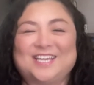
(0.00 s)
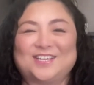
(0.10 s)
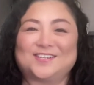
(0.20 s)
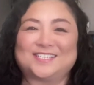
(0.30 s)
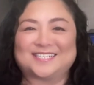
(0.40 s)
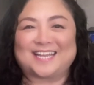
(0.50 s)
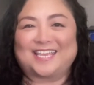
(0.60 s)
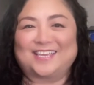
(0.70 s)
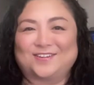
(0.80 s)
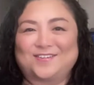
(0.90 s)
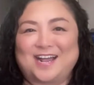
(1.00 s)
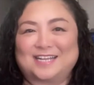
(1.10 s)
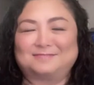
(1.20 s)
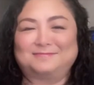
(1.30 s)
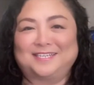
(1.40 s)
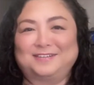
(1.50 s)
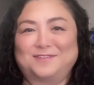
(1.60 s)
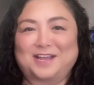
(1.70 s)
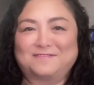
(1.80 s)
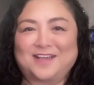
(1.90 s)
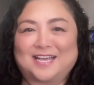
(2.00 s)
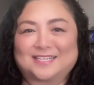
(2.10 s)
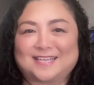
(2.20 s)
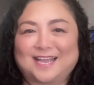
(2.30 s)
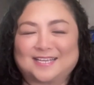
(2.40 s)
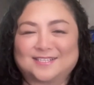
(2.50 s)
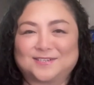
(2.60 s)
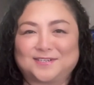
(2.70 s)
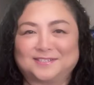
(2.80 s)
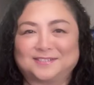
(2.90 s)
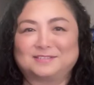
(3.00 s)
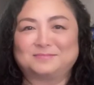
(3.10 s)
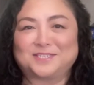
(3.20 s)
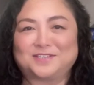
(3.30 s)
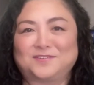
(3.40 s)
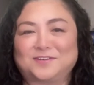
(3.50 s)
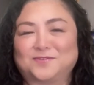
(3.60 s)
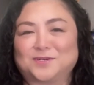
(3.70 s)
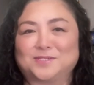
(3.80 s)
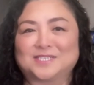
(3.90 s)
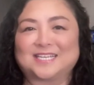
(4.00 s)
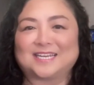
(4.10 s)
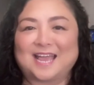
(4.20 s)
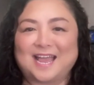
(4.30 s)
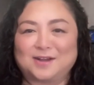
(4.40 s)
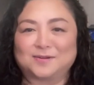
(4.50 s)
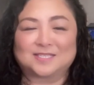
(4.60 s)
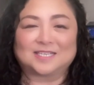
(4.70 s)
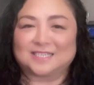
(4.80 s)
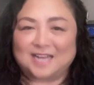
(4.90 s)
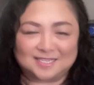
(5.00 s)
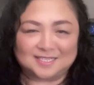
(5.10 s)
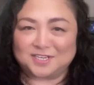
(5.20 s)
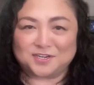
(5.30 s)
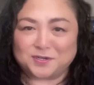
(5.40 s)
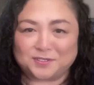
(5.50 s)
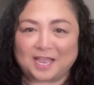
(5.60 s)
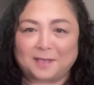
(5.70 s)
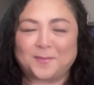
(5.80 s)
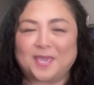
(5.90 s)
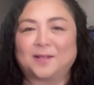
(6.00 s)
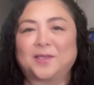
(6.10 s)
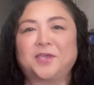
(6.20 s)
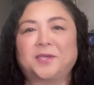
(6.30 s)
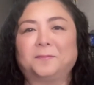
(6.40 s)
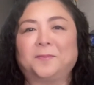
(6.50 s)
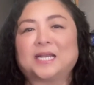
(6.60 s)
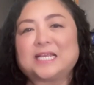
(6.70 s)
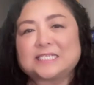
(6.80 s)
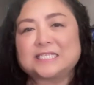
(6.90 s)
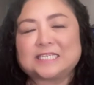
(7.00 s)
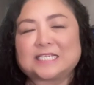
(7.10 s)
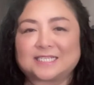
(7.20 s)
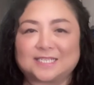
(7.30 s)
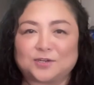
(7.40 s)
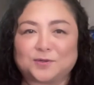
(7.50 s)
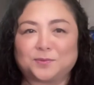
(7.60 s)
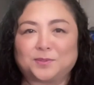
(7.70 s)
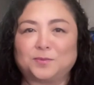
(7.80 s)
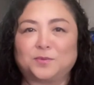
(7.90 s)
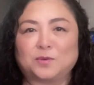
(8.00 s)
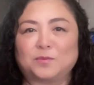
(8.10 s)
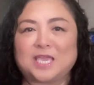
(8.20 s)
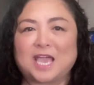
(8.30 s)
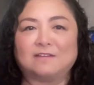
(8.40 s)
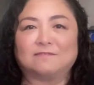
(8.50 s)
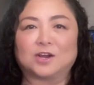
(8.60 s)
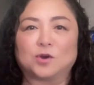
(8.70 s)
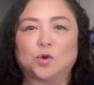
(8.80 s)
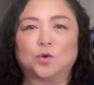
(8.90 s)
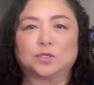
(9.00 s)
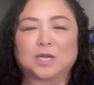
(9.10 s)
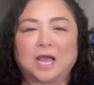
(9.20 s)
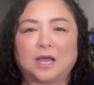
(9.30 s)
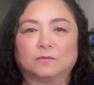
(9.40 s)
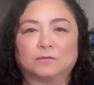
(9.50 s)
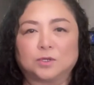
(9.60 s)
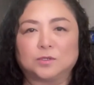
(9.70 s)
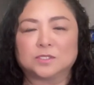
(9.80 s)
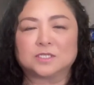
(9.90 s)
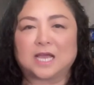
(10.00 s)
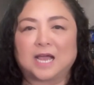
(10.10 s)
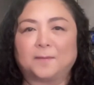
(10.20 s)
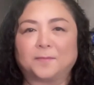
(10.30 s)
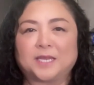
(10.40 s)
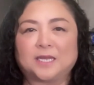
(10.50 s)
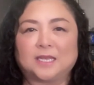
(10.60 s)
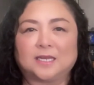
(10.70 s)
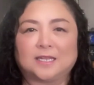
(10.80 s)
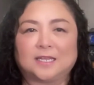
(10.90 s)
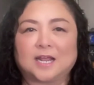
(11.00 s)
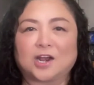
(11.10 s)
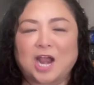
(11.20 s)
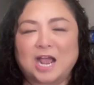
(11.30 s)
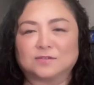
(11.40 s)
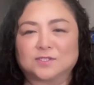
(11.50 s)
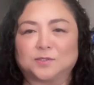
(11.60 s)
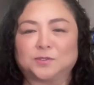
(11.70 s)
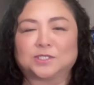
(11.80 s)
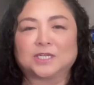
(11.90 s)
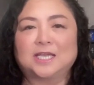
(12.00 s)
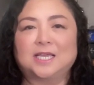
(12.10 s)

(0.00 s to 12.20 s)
Just like a husband and wife has certain specific roles in the house, not stereotyping, but it's just we have our own roles in our household.